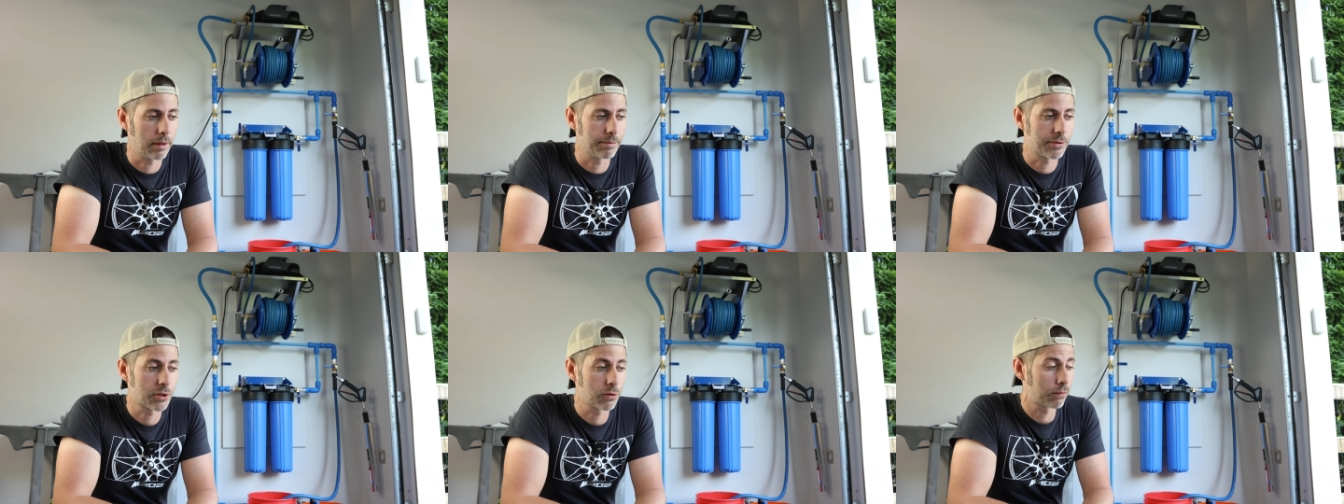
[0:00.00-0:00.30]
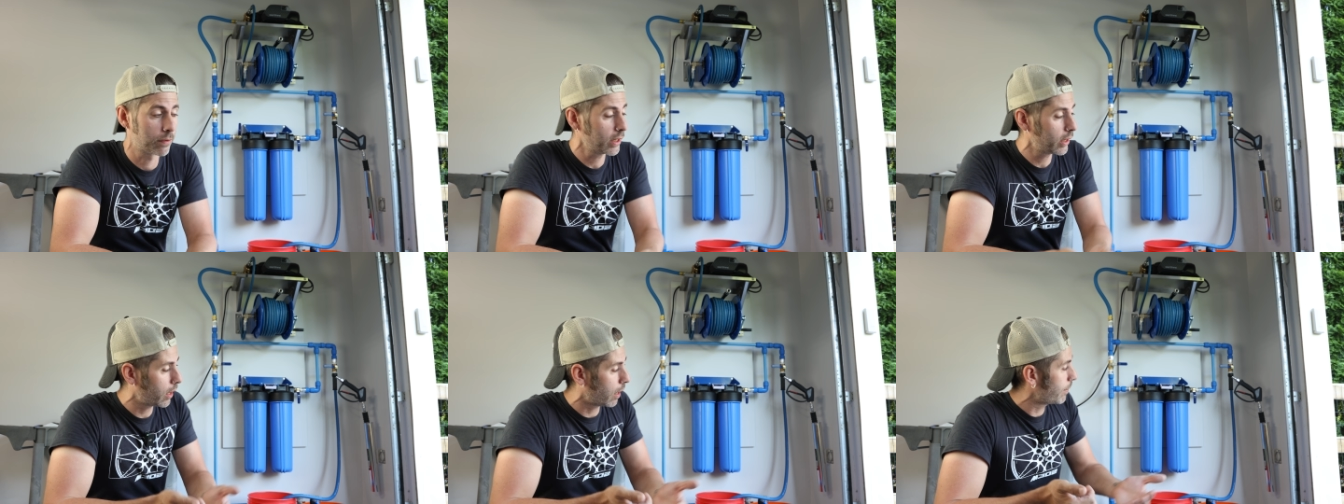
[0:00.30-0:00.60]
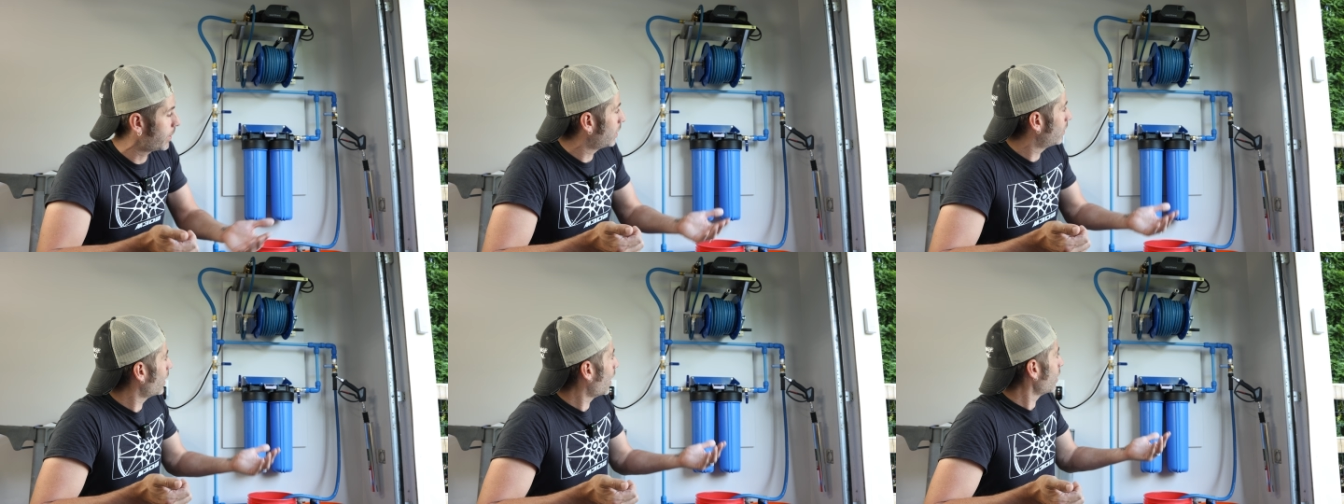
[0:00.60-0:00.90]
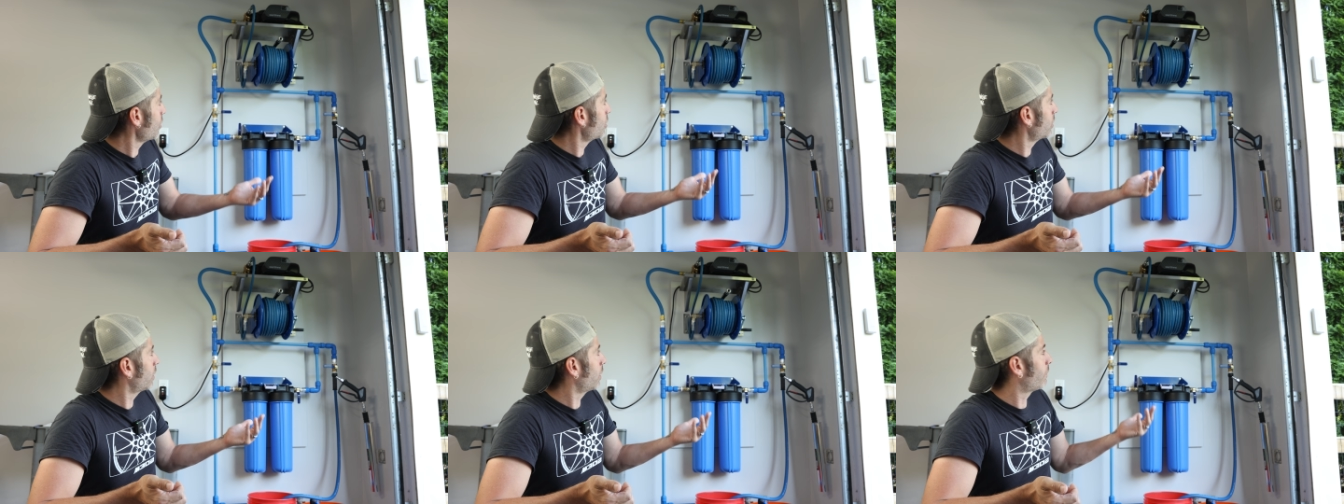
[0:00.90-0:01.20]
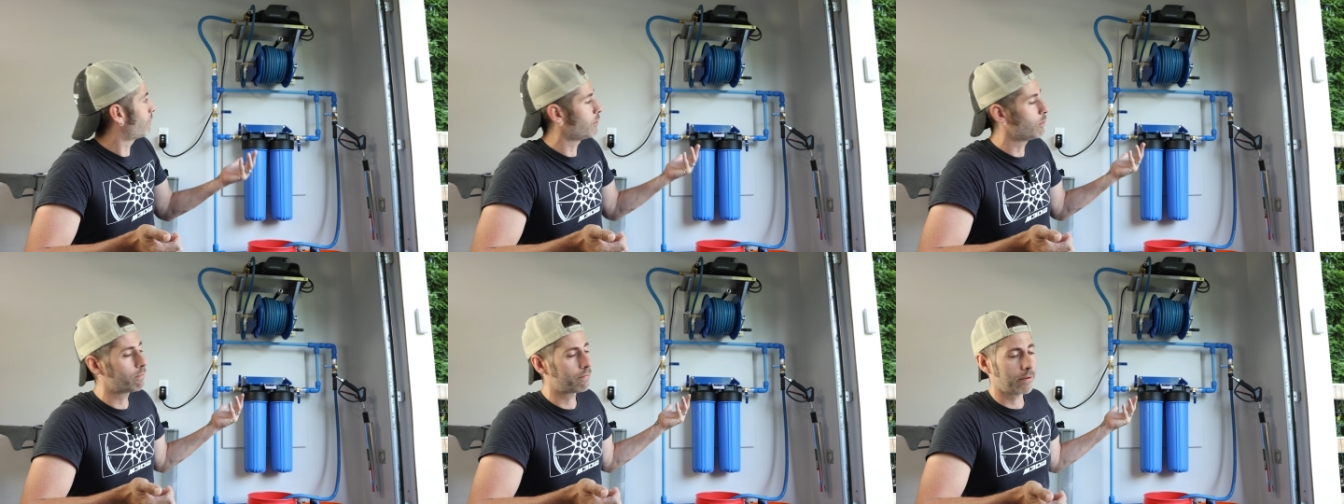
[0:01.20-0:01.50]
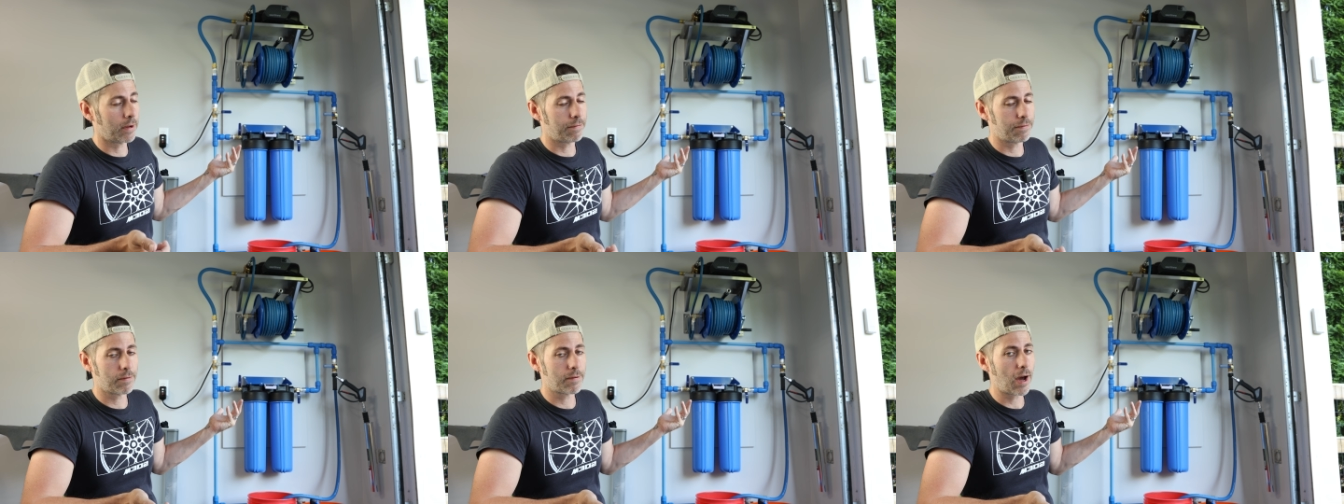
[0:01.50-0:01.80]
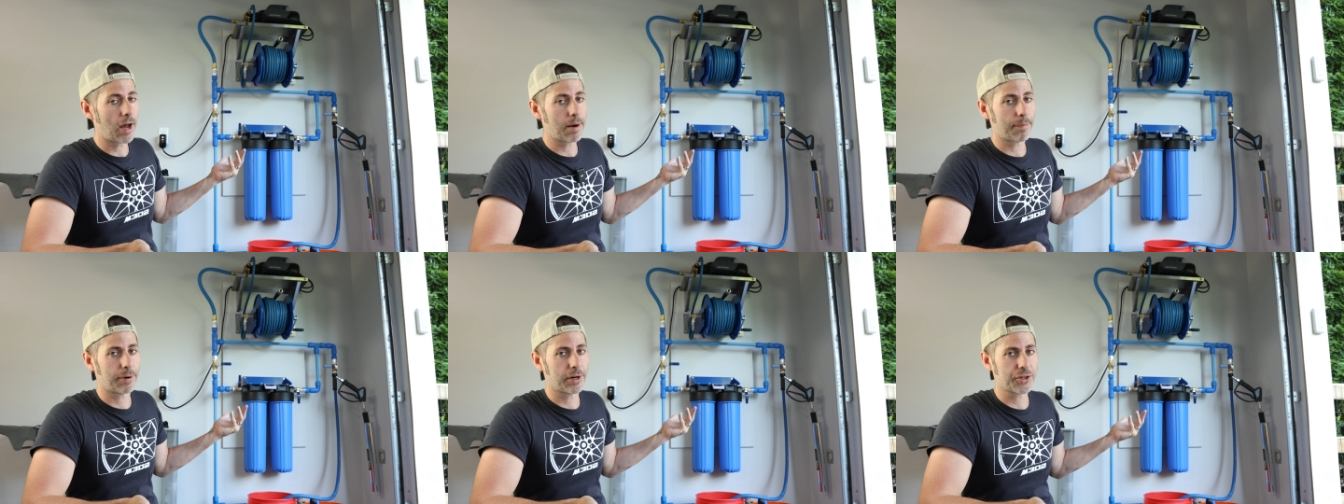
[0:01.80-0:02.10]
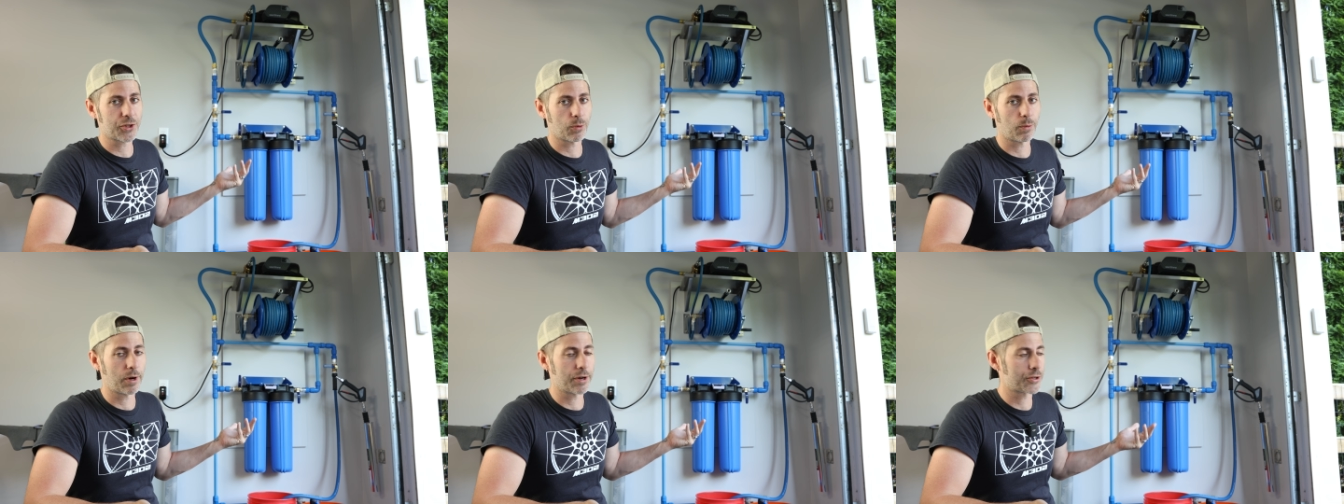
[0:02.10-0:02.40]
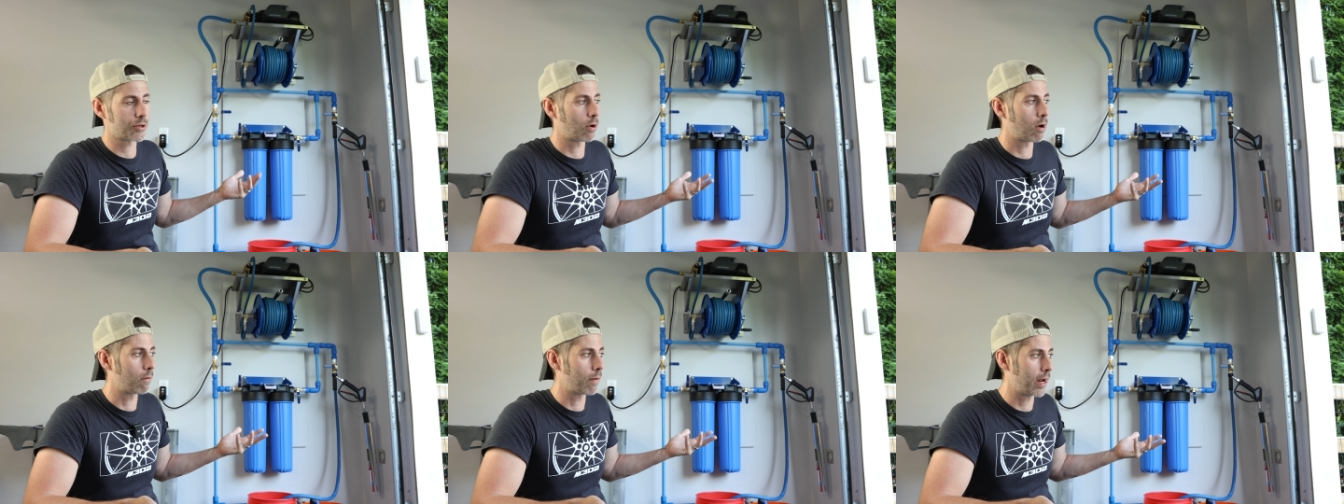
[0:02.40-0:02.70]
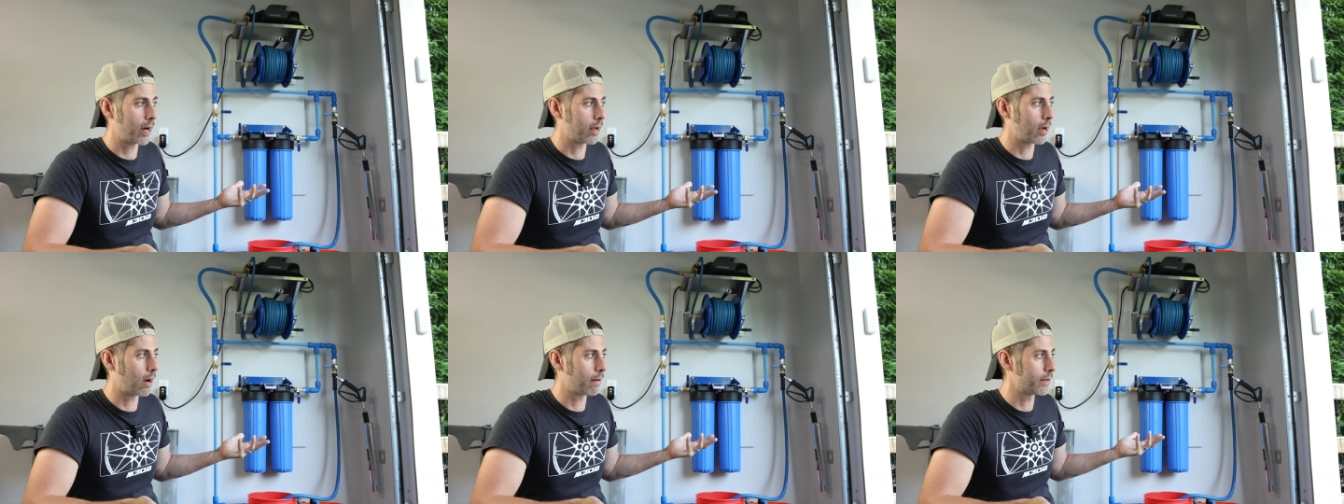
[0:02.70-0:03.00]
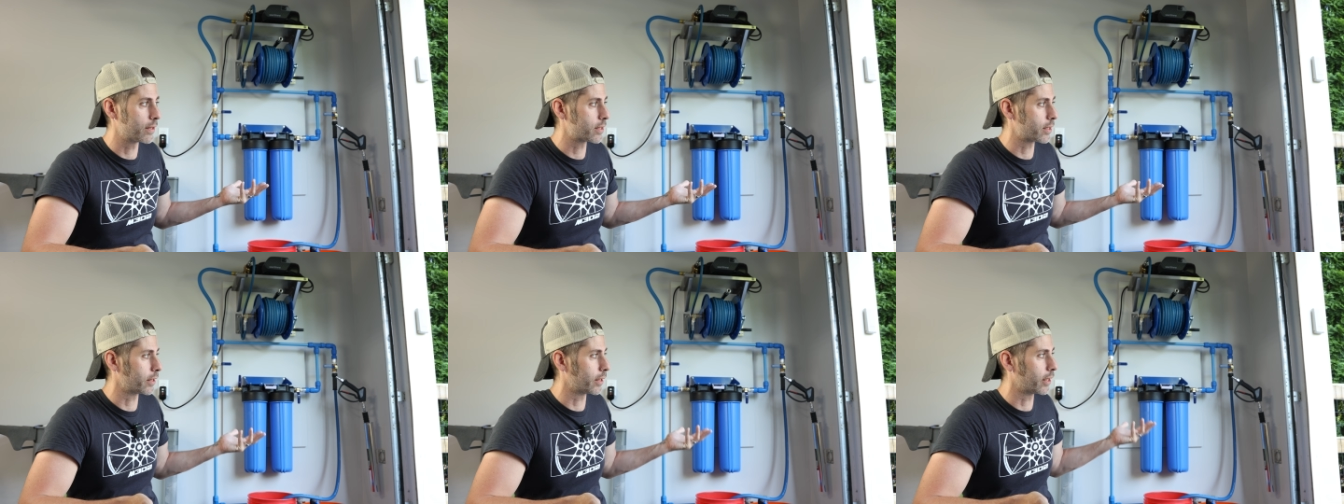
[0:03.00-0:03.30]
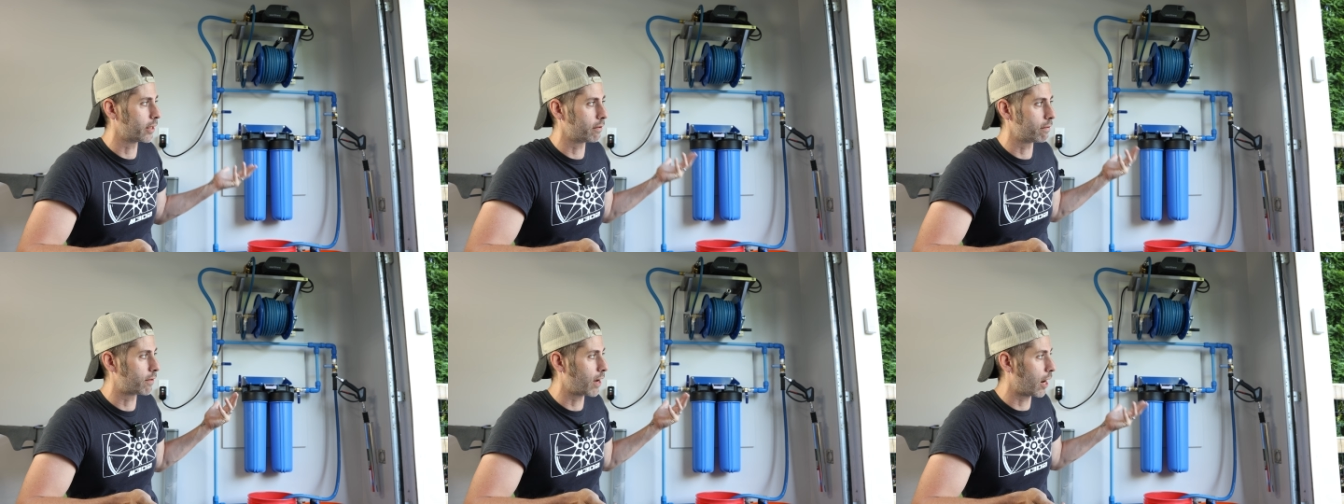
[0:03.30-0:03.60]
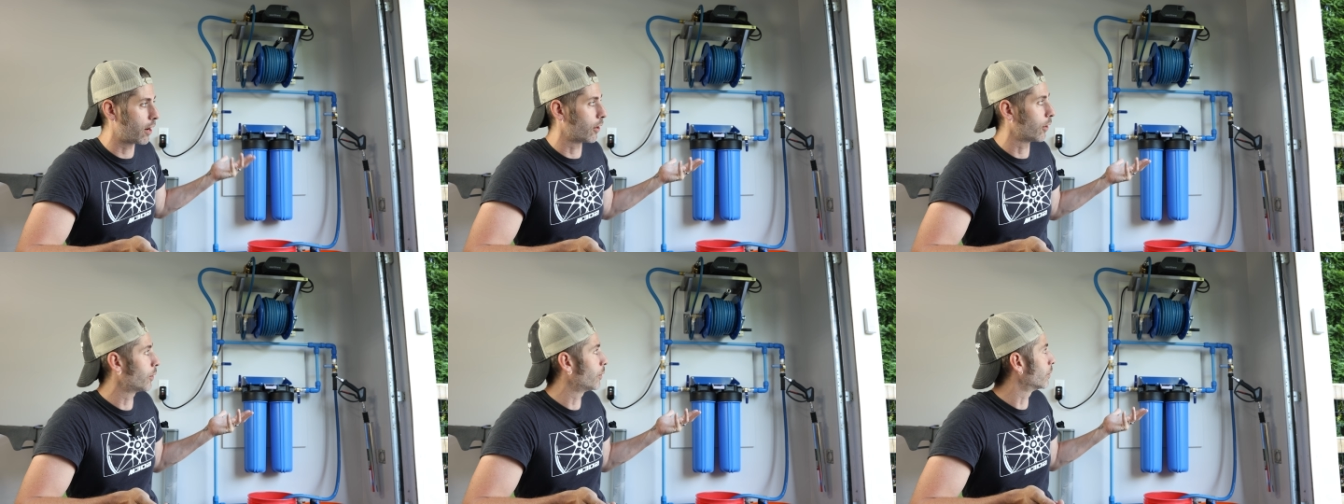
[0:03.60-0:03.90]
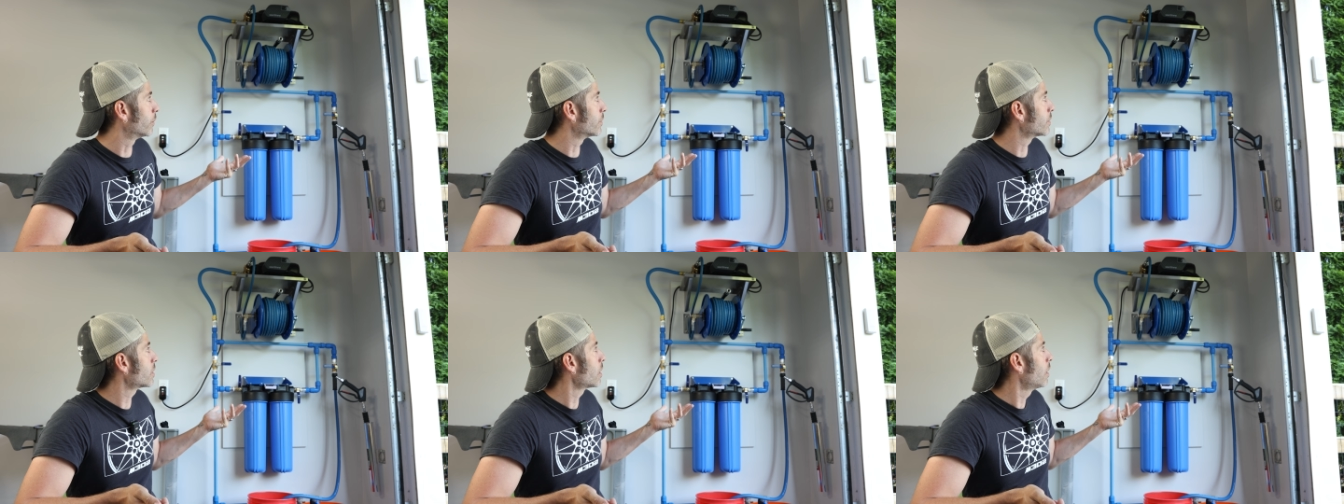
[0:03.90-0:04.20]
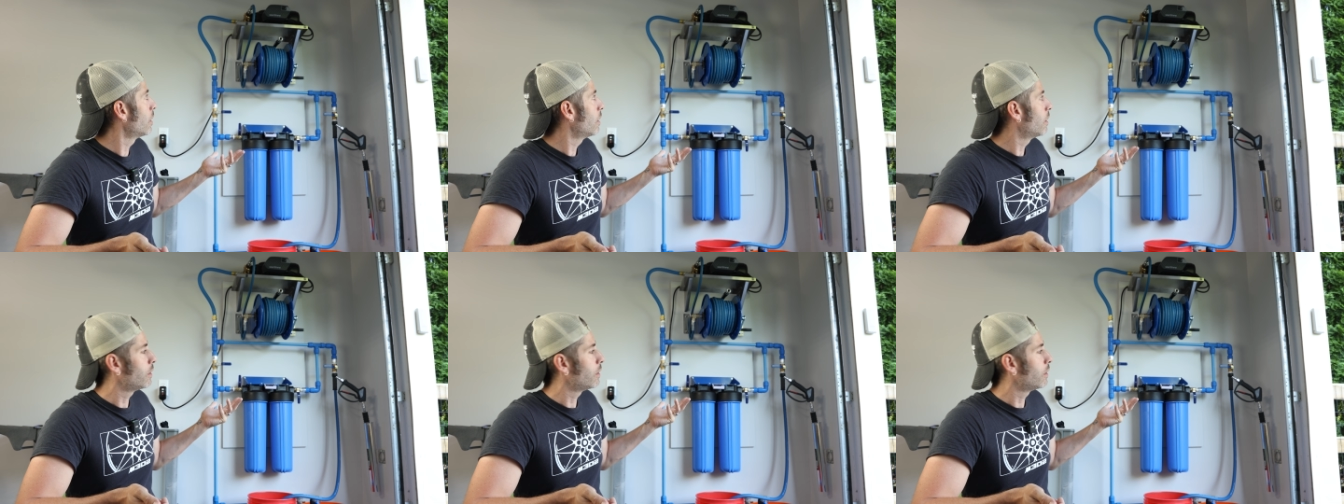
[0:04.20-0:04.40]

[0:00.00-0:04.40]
So really, I mean, actually, if you've got a pressure washer already, obviously, and you've got a hose,